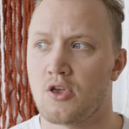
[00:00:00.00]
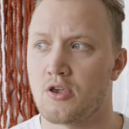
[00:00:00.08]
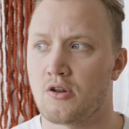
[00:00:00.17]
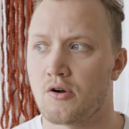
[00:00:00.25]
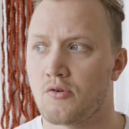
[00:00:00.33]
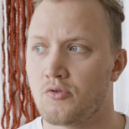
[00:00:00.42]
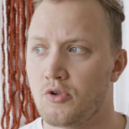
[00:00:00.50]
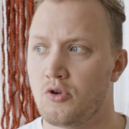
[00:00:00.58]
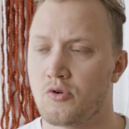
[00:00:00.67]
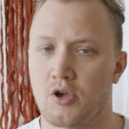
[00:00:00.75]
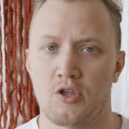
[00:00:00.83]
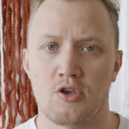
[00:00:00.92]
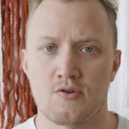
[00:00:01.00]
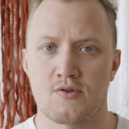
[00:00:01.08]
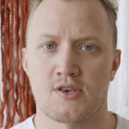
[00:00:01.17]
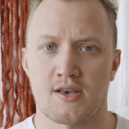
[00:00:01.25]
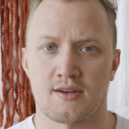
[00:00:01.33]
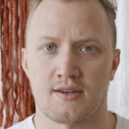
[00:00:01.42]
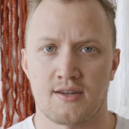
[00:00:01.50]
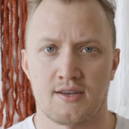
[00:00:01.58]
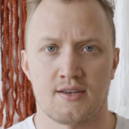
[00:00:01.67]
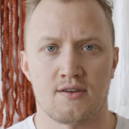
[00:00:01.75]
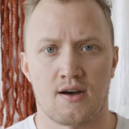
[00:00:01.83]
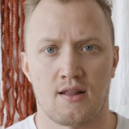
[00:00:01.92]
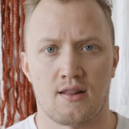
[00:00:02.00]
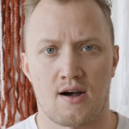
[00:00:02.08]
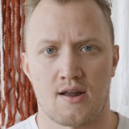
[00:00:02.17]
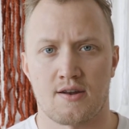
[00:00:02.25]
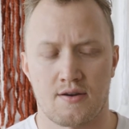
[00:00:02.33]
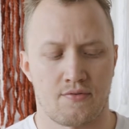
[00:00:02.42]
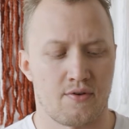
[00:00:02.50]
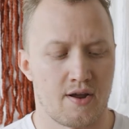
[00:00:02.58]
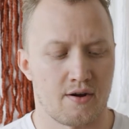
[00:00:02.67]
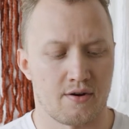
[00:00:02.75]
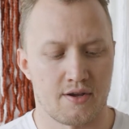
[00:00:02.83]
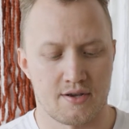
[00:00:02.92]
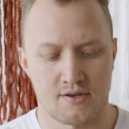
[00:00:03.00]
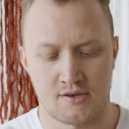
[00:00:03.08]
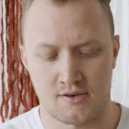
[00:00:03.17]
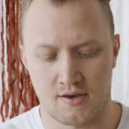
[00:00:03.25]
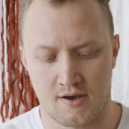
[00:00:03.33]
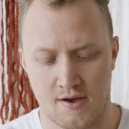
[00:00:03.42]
you know, you can use it in a lot of different areas.